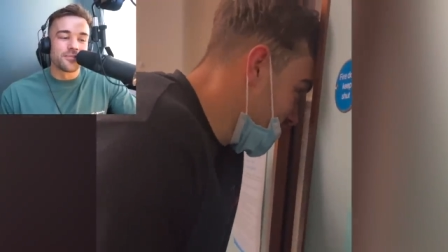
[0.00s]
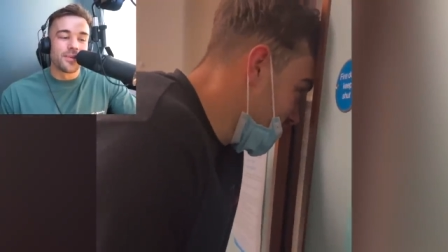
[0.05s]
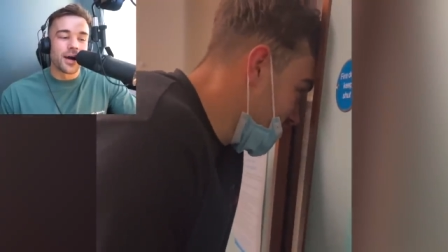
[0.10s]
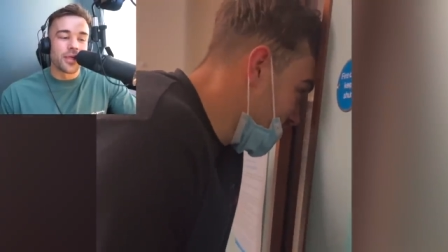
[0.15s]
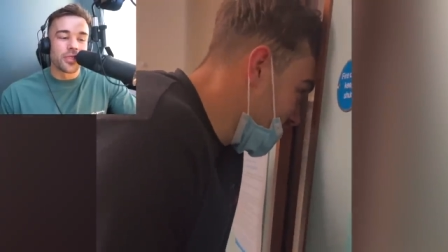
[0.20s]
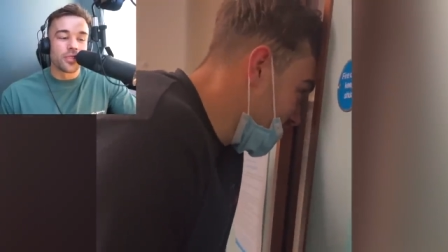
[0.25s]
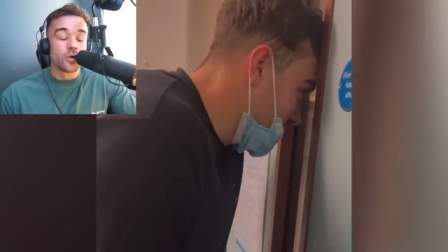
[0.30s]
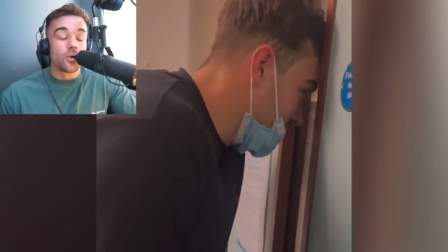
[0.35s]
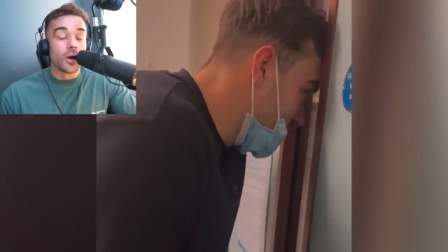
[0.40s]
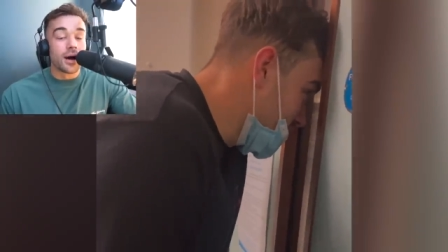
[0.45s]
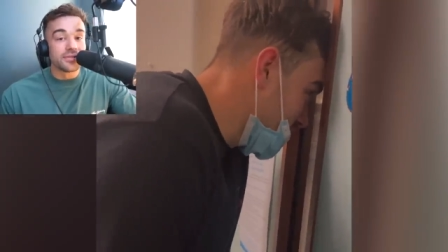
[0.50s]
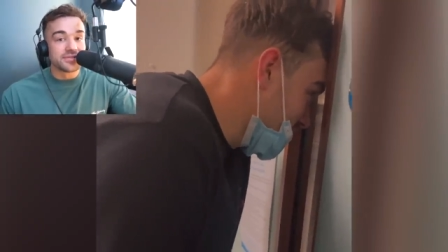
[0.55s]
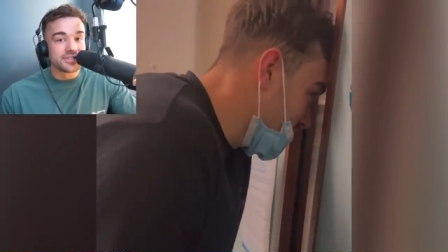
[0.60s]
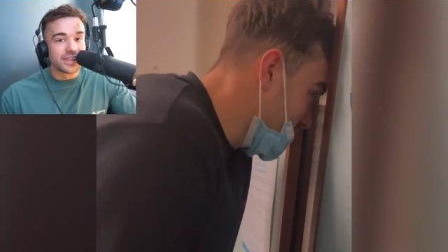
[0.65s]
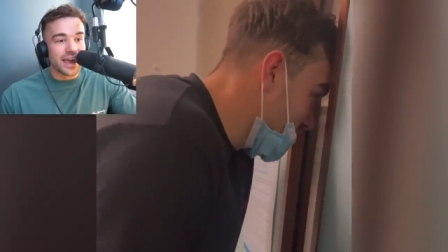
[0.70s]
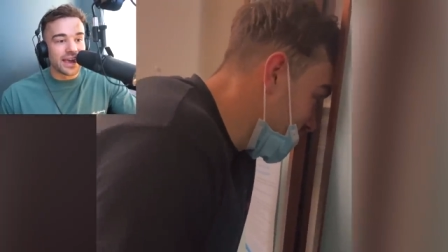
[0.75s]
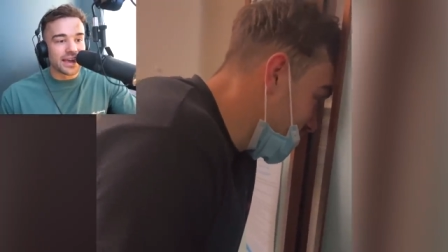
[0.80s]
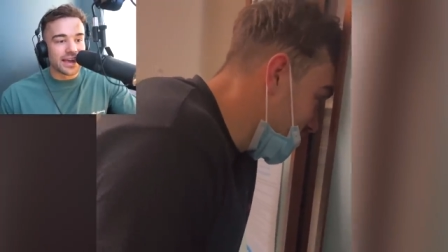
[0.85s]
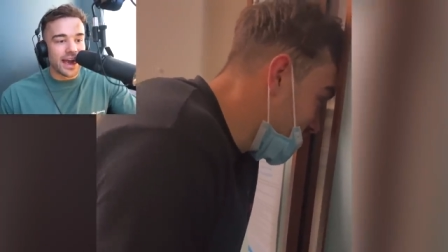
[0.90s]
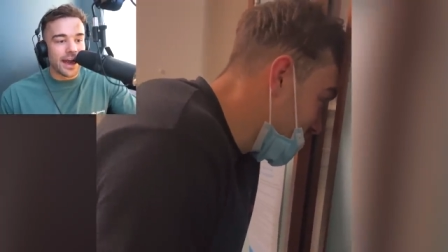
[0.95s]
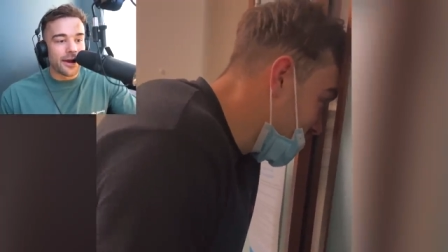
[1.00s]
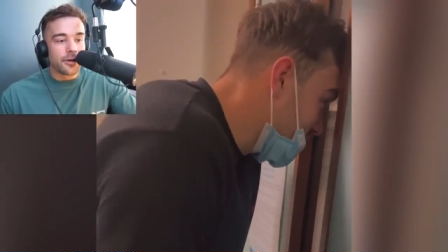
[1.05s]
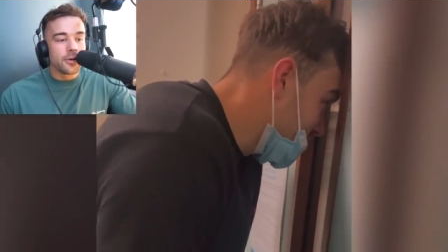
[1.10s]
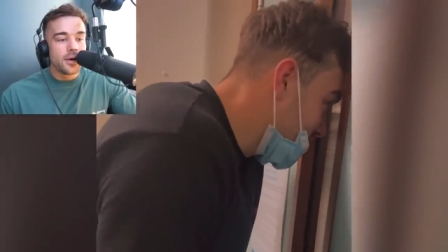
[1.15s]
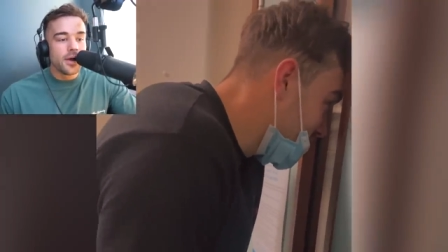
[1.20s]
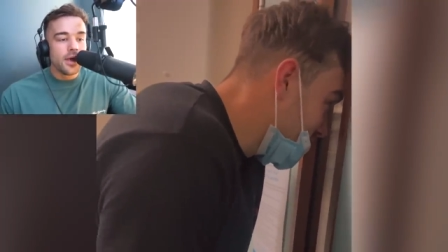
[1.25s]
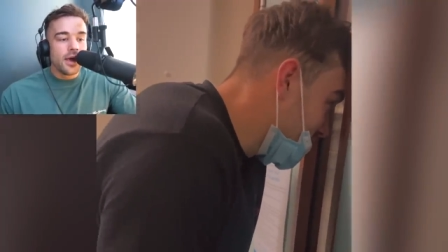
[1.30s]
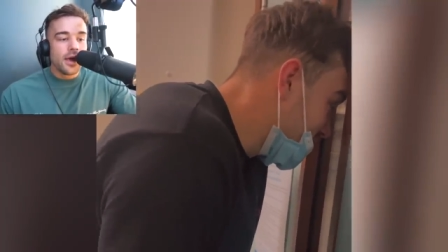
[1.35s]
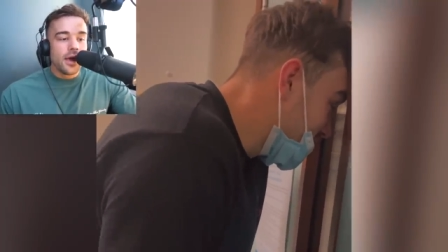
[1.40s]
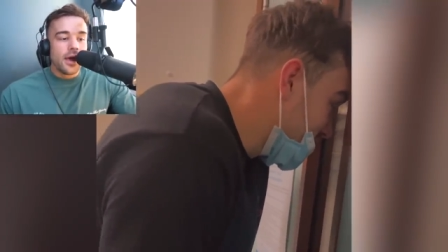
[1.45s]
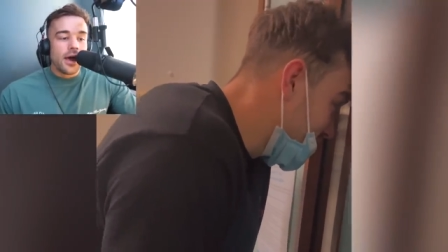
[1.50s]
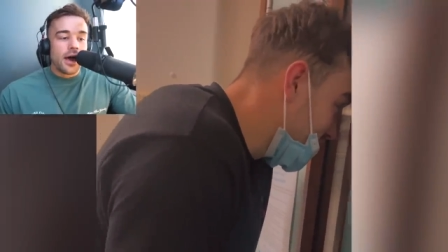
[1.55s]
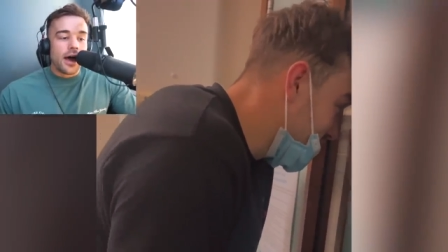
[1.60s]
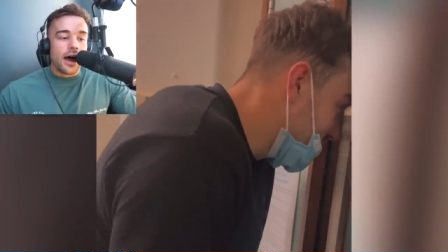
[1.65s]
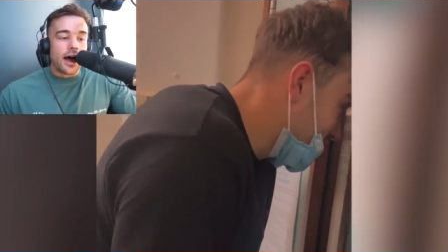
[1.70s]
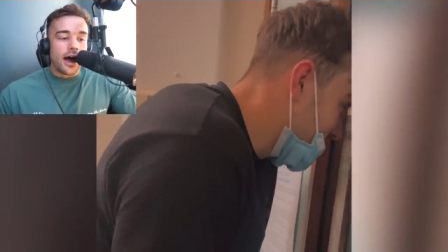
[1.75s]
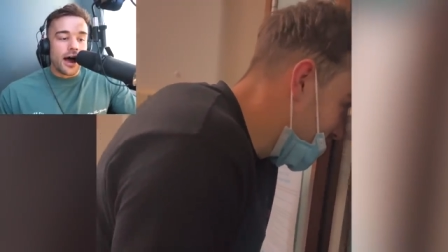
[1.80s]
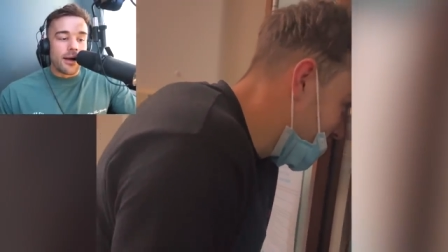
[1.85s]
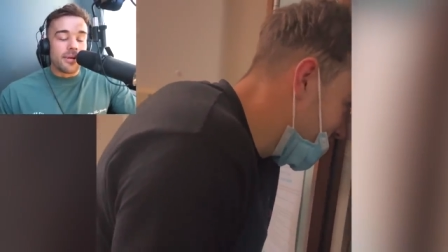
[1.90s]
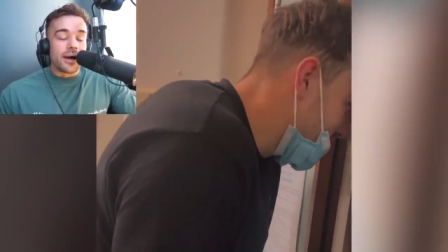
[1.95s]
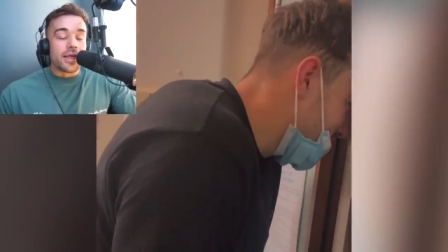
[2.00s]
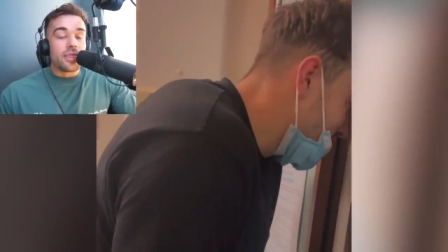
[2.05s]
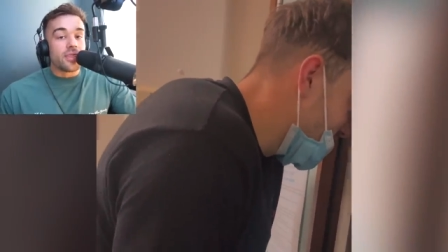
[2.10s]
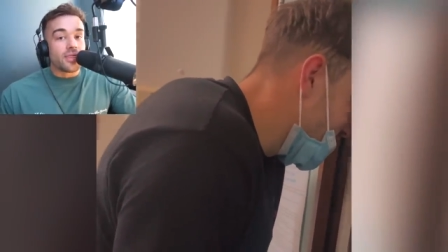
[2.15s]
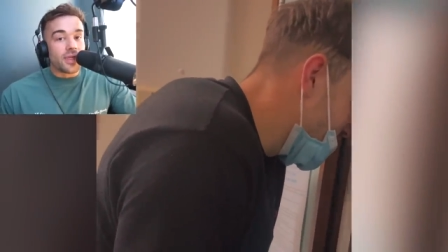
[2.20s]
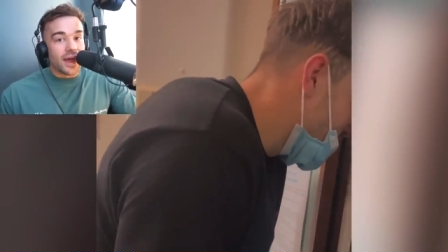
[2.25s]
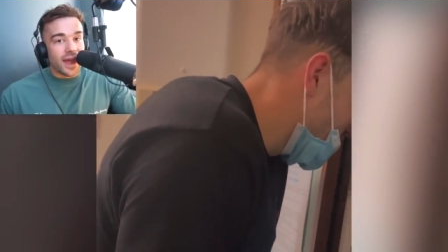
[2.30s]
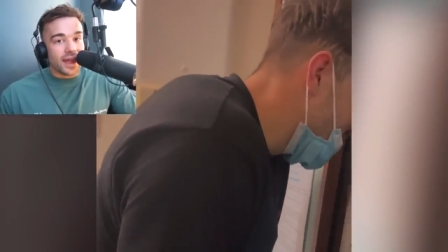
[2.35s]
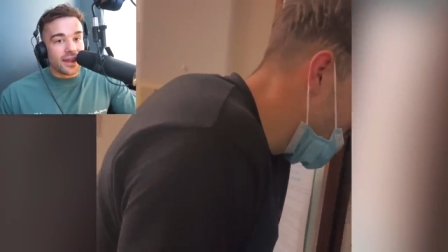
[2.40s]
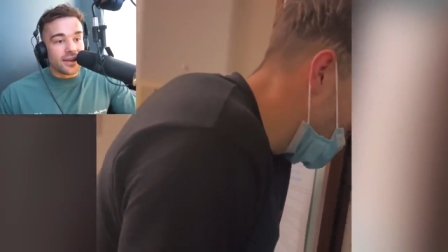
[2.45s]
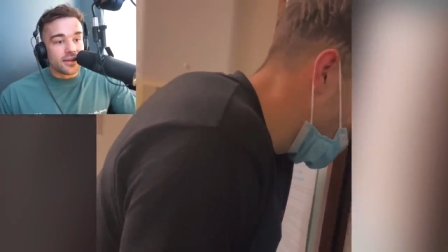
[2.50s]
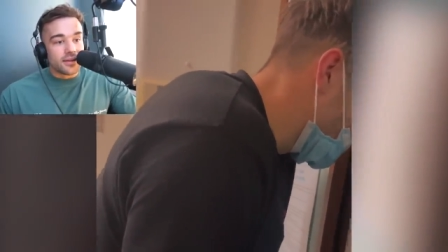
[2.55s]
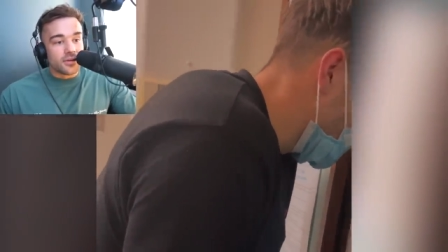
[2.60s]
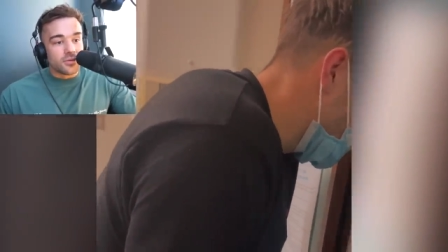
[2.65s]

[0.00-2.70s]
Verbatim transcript: but I thought I was getting out. Um, and then